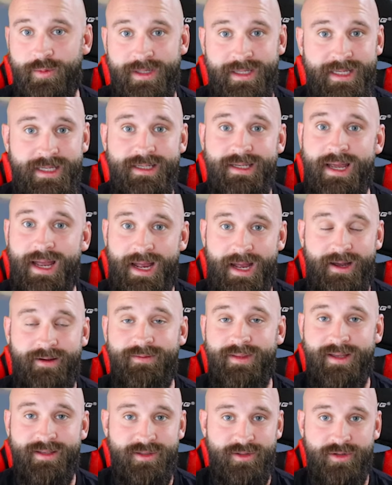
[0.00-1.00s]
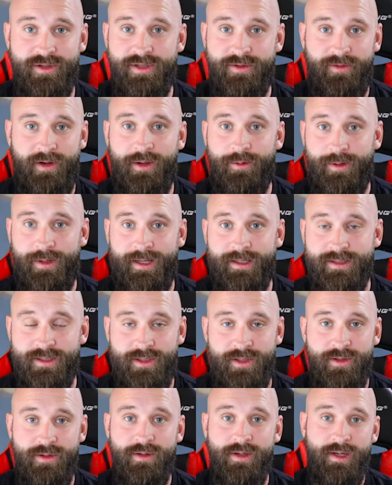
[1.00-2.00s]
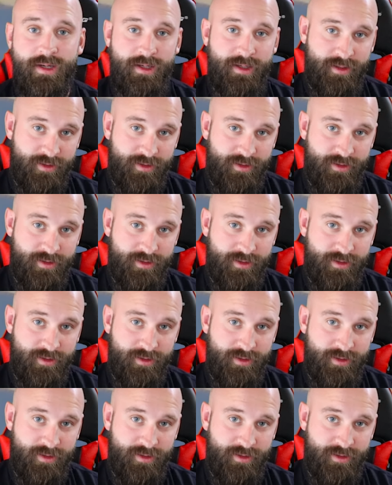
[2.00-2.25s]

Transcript: We need to have that search, evaluate, execute.